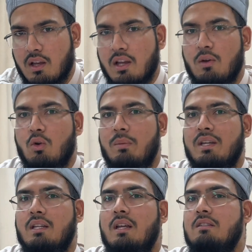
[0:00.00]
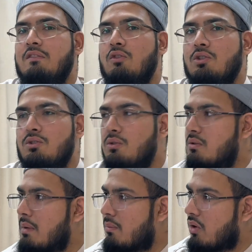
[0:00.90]
It will make it easy for the students
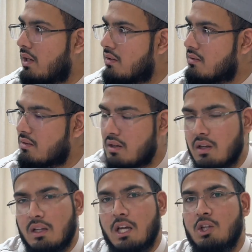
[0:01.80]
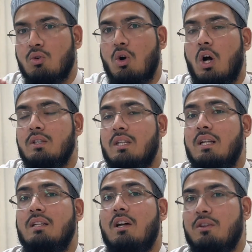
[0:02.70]
to memorize. Now you call that a
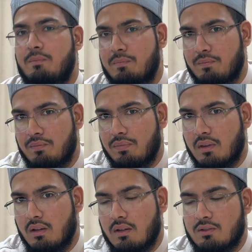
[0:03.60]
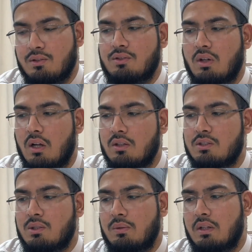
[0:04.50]
nazm. So
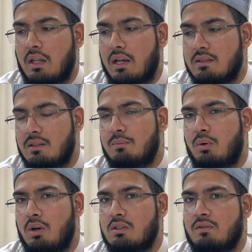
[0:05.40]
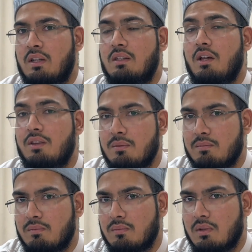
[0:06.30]
scholars realize the importance of a nazm,
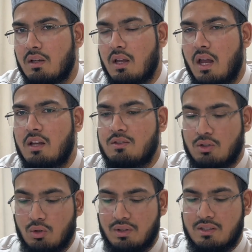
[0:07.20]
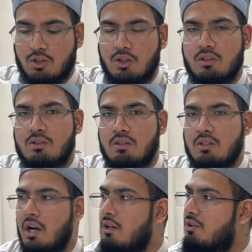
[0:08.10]
so they turned this
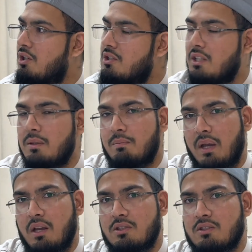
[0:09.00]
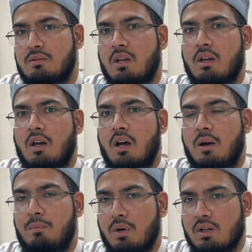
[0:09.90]
entire 13 pages
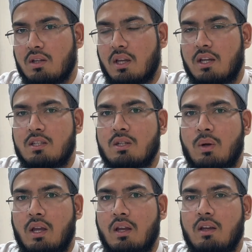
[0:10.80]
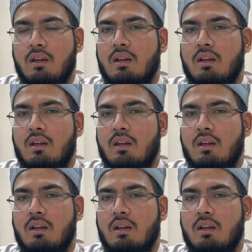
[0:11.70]
book into a